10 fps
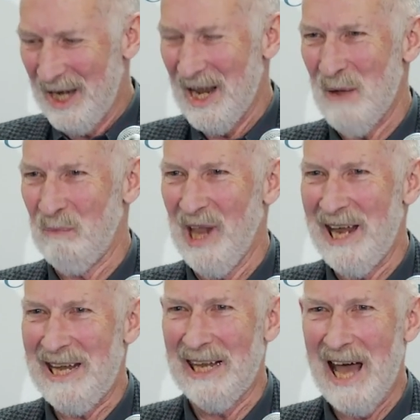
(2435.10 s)
Not
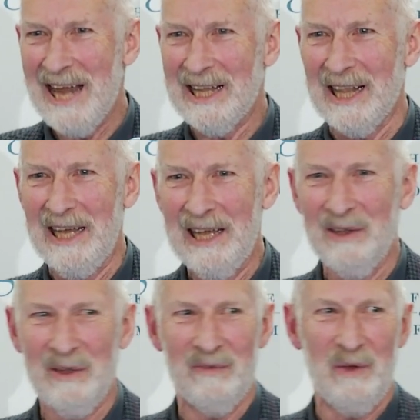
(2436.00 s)
bloody likely
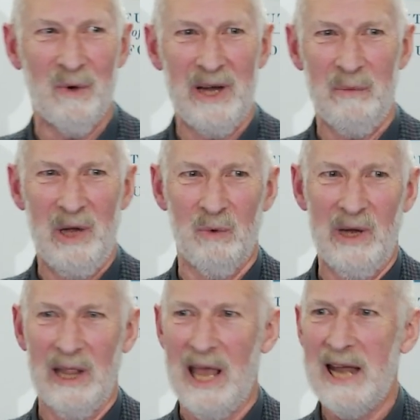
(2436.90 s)
if he wanted to be
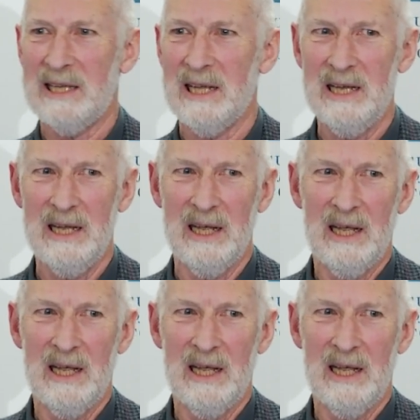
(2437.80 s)
reelected